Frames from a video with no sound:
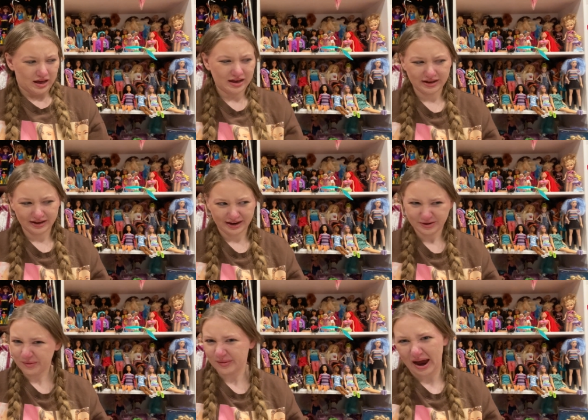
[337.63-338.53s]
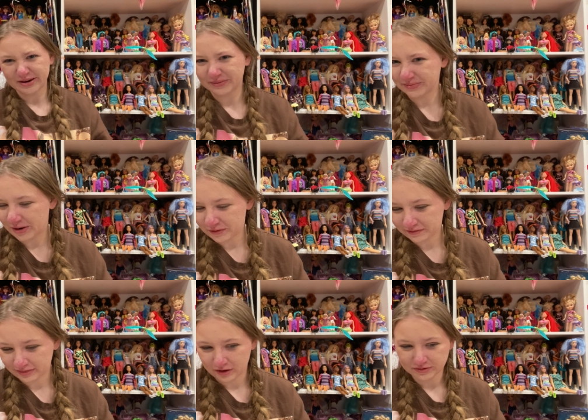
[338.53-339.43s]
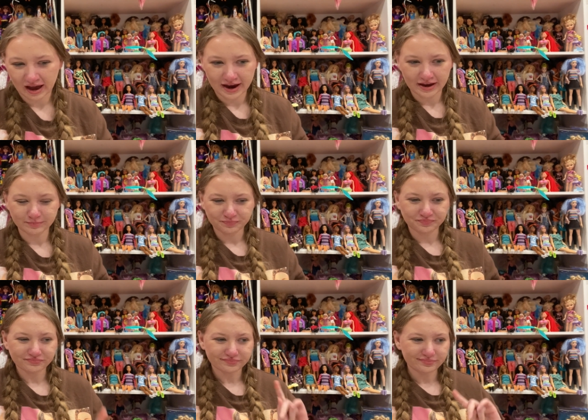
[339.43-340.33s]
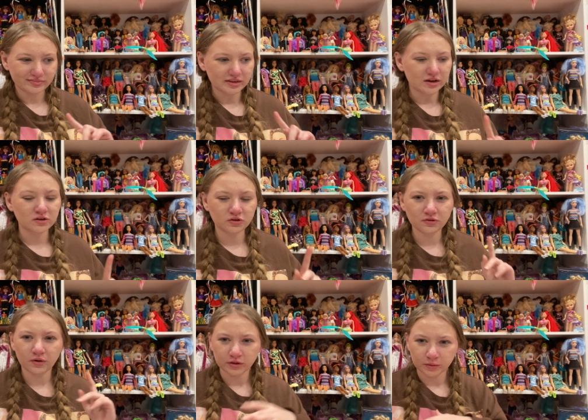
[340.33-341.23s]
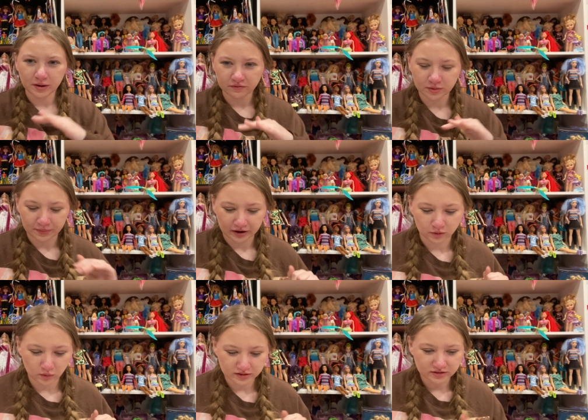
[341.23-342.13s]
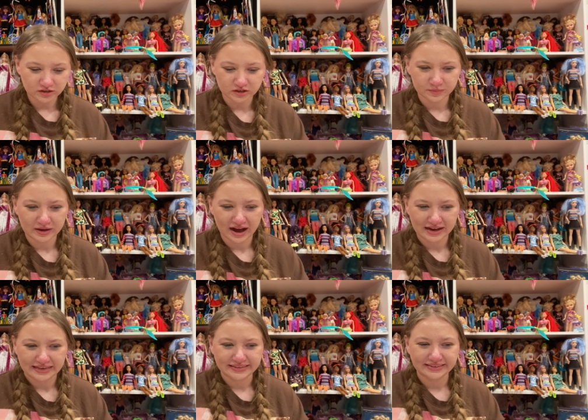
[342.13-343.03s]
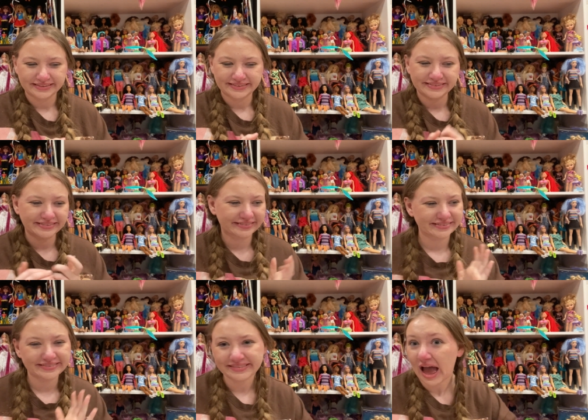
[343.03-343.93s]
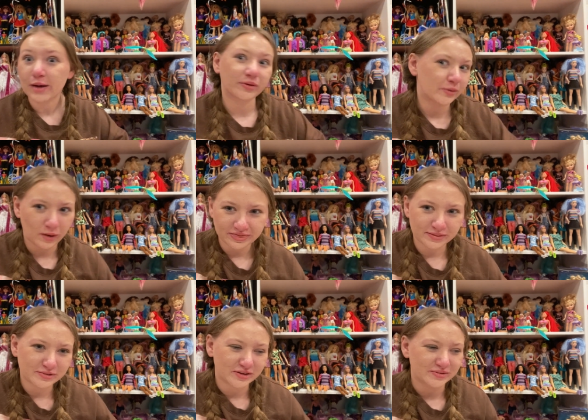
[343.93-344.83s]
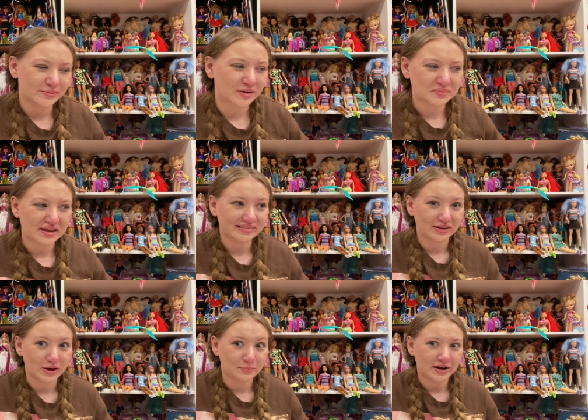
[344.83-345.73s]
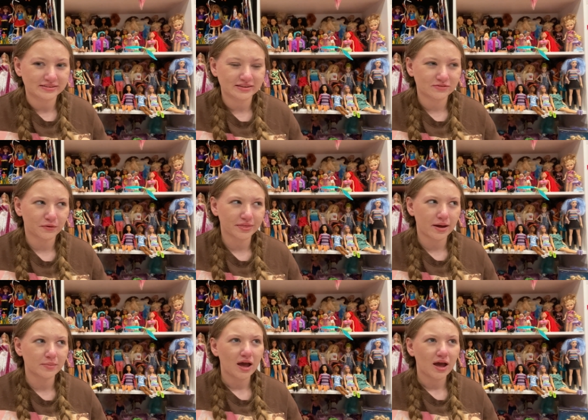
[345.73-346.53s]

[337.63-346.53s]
I don't, I don't know for those. I do know a little bit of the bigger ones just because I really want them so sometimes I look up prices for them